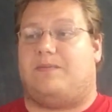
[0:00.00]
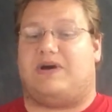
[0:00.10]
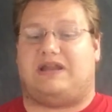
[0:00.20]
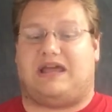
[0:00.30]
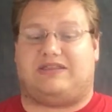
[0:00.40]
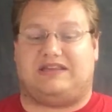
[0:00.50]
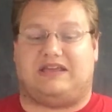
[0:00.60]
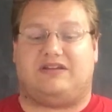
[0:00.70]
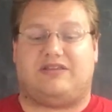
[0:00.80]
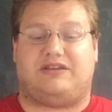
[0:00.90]
but at the
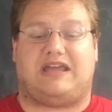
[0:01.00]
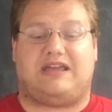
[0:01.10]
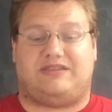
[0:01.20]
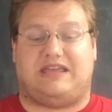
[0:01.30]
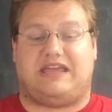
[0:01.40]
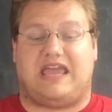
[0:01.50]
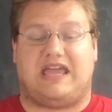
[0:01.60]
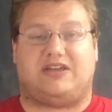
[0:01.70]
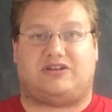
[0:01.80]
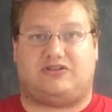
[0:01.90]
end of the day, they
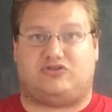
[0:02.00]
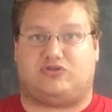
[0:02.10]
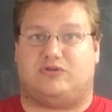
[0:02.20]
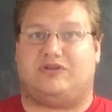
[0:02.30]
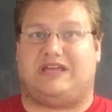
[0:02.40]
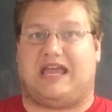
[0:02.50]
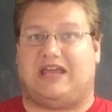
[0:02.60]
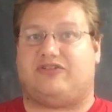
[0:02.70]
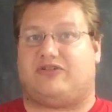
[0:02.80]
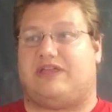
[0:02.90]
can't truly
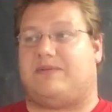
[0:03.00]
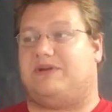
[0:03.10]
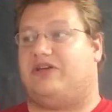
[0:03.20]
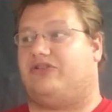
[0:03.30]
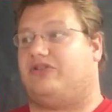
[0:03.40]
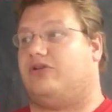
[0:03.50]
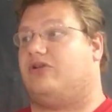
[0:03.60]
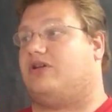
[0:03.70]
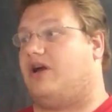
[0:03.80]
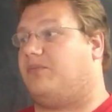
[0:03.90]
answer that because there
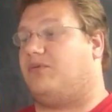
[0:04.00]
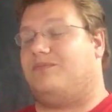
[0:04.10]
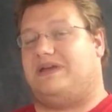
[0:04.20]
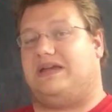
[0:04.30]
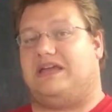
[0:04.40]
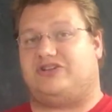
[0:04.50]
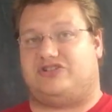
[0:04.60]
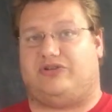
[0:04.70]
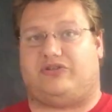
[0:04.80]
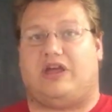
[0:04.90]
are a couple big
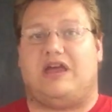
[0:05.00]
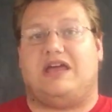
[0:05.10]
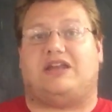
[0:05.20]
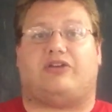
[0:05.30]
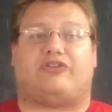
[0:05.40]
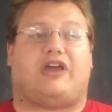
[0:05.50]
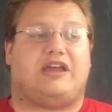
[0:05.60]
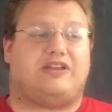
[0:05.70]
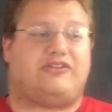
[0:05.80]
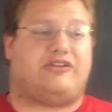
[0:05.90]
issues. Now,
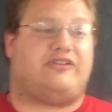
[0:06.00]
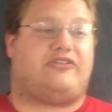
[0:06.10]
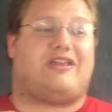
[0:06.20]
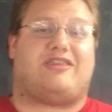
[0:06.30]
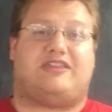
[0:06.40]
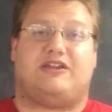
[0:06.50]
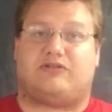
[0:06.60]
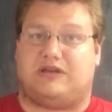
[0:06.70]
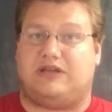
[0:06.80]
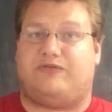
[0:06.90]
science's
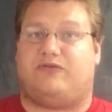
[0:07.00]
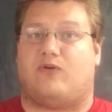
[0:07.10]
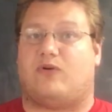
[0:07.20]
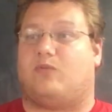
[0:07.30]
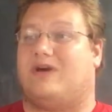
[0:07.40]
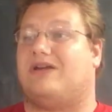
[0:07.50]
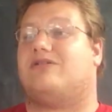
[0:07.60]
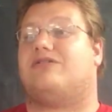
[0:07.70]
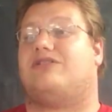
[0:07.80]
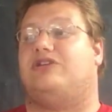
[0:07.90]
theory for
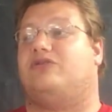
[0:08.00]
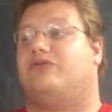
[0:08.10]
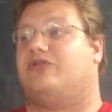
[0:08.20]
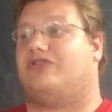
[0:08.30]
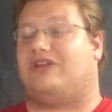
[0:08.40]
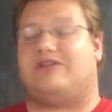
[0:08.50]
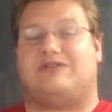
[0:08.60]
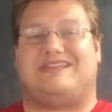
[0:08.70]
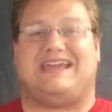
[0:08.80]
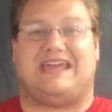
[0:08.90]
where the universe and
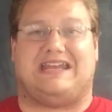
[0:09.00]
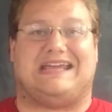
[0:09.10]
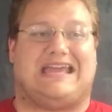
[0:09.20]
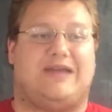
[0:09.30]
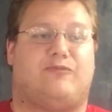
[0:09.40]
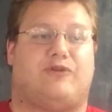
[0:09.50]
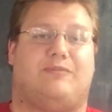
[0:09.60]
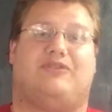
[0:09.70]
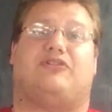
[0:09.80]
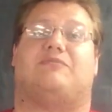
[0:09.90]
everything in it came
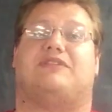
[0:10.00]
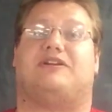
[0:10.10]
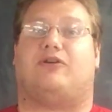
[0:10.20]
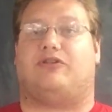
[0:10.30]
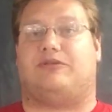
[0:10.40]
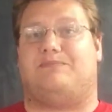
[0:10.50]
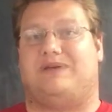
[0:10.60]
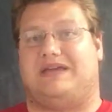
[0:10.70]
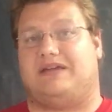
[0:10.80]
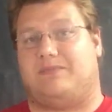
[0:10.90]
from is something called the
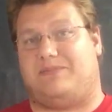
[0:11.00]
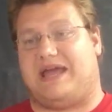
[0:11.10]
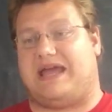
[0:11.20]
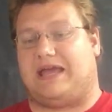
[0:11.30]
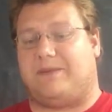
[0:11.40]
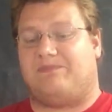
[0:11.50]
Big Bang.